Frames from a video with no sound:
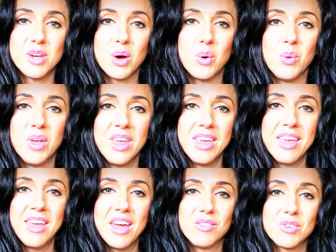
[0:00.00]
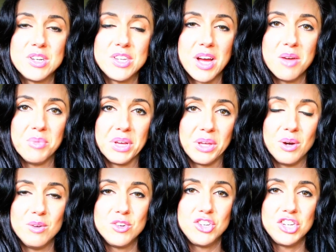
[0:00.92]
So every time my
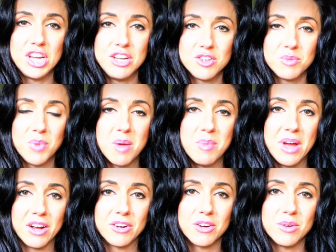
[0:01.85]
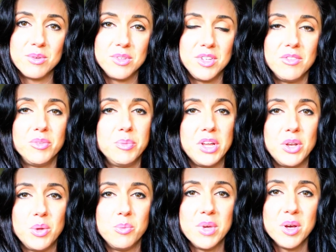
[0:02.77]
coach changes my macros, gives me a
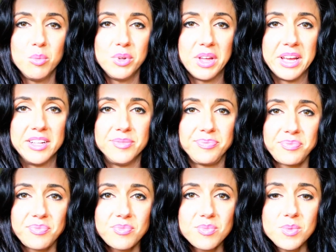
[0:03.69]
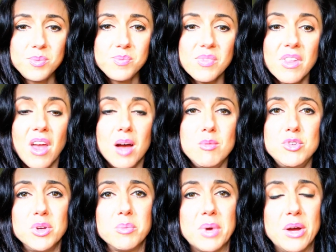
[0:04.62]
new meal plan, I'm
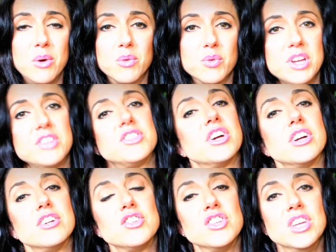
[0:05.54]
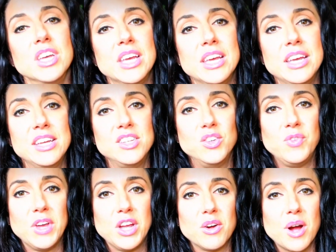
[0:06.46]
doing my own research to
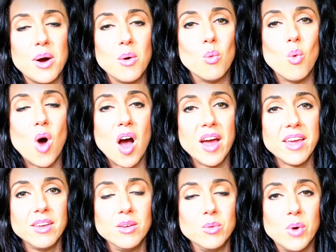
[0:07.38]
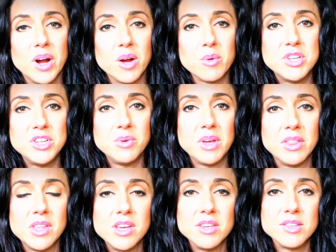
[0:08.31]
figure out why. Why are we
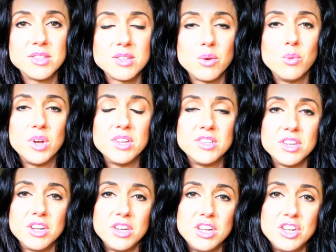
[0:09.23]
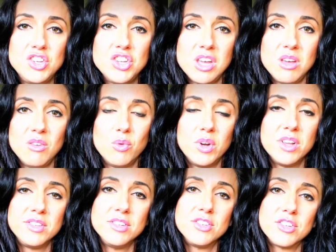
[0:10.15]
doing this? What is it going to achieve? What
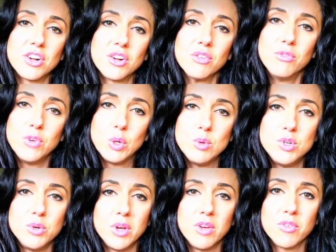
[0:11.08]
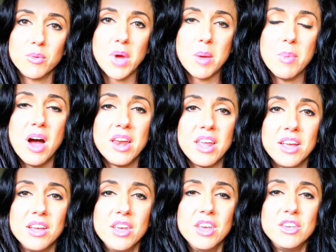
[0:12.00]
is this certain food doing for my
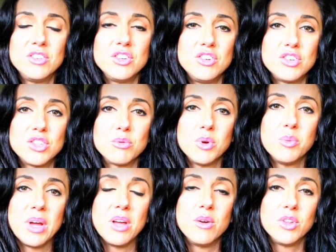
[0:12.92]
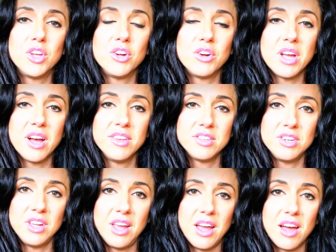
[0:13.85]
body? So just through my own
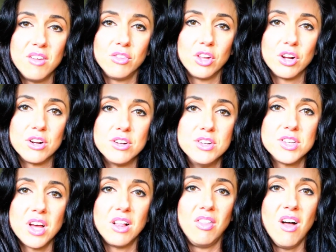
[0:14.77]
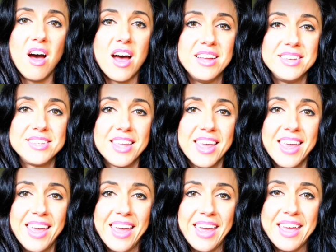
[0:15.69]
curiosity, I've learned a lot,
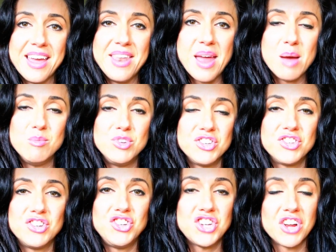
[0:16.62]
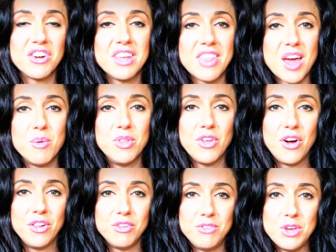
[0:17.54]
and I'm just sharing that with
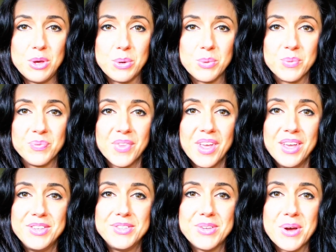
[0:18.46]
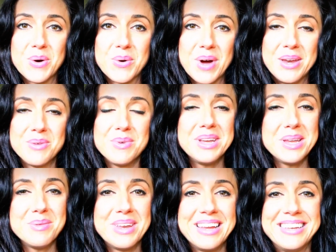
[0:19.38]
all of you. So I don't want
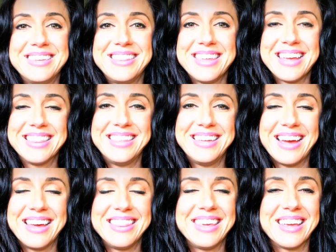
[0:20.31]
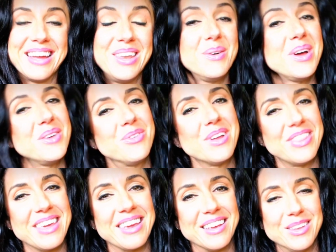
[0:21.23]
anybody to think that I think I know
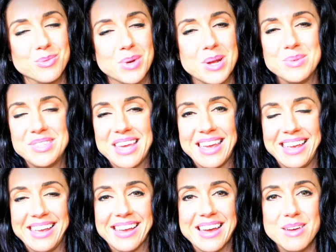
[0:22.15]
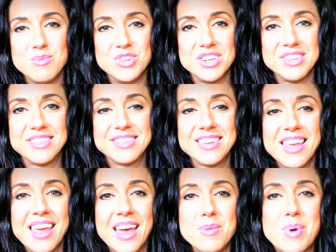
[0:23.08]
everything is what I'm saying. I'm just
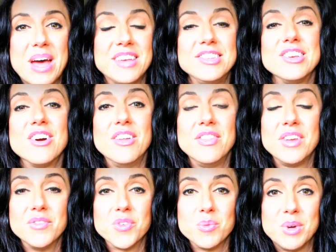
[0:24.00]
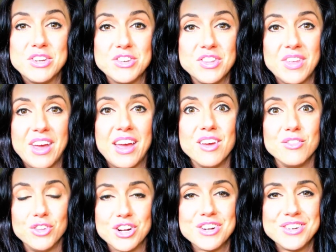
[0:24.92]
passing on the information that I
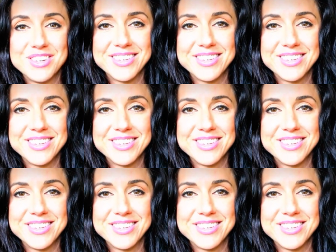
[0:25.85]
have learned.